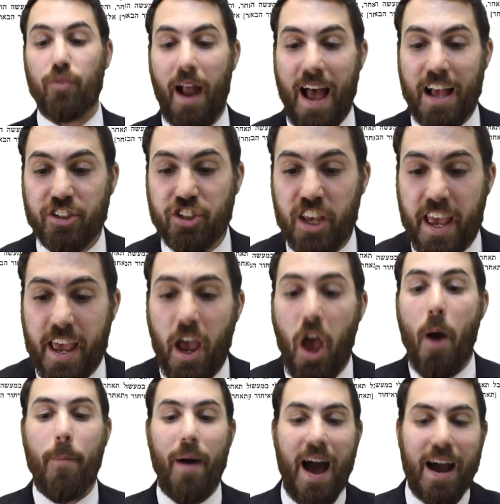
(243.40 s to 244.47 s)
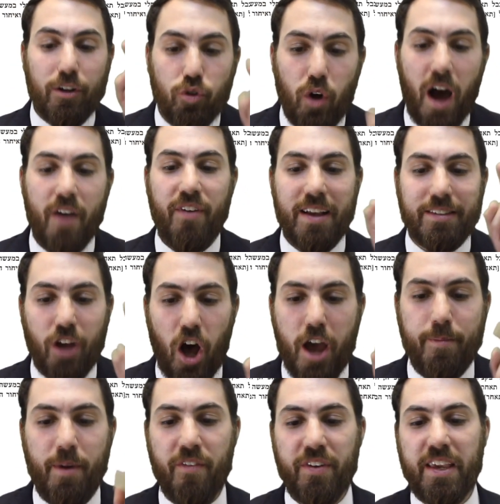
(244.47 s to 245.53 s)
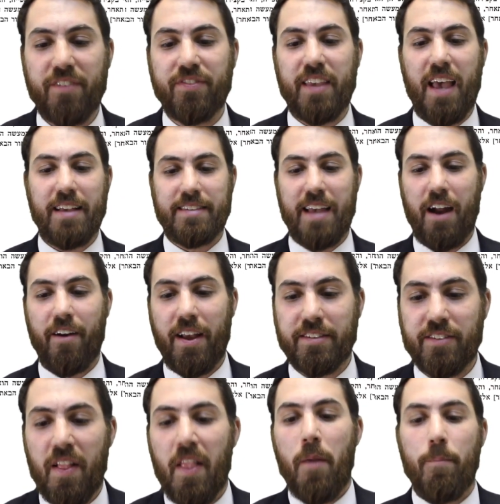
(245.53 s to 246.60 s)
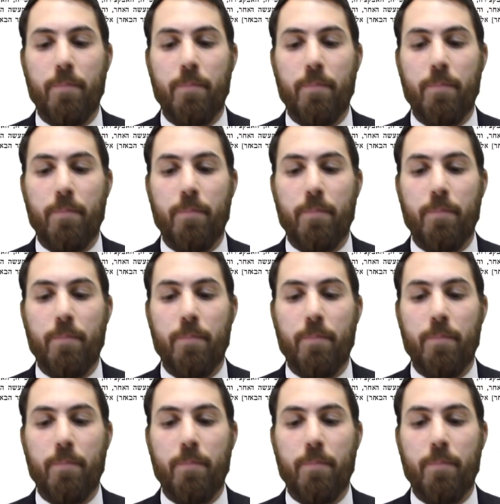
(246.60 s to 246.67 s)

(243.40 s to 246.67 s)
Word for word: Rashi, Oimer Aseres.